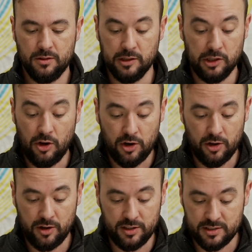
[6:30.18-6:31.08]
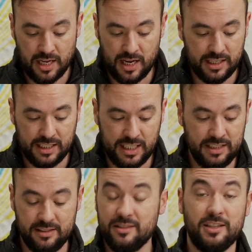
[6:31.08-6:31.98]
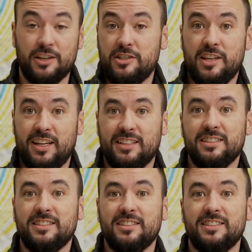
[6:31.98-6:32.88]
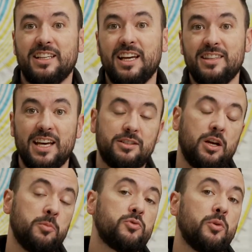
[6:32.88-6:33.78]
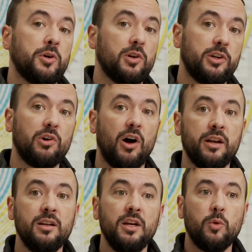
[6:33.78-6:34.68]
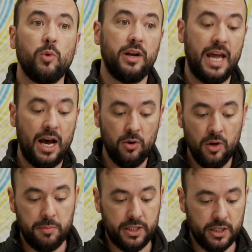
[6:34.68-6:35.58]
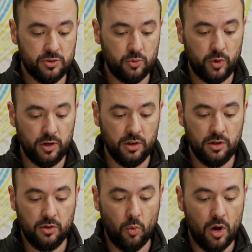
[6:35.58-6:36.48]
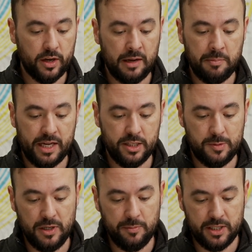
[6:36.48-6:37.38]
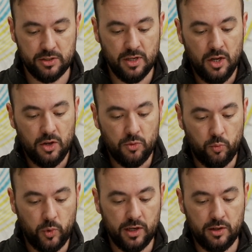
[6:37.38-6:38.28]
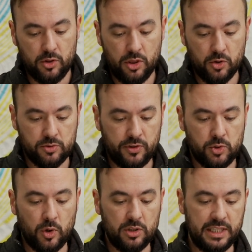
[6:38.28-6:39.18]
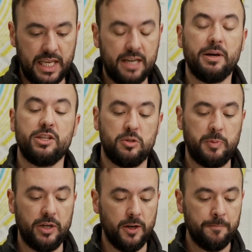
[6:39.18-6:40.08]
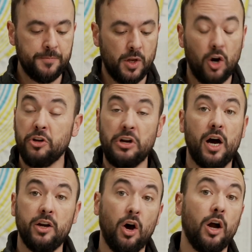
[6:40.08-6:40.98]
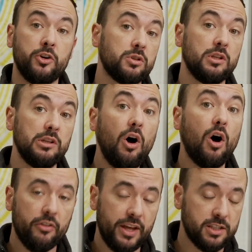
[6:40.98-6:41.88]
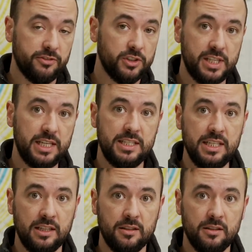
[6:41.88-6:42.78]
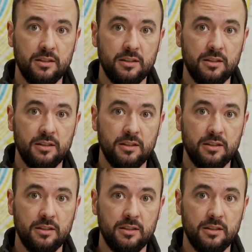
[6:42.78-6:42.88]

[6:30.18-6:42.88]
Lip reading: The law is not against such things. Okay, that comes from earlier on, where now, because we're walking by the Spirit, because those of us who are led by the Spirit are not under the law. That's verse 18.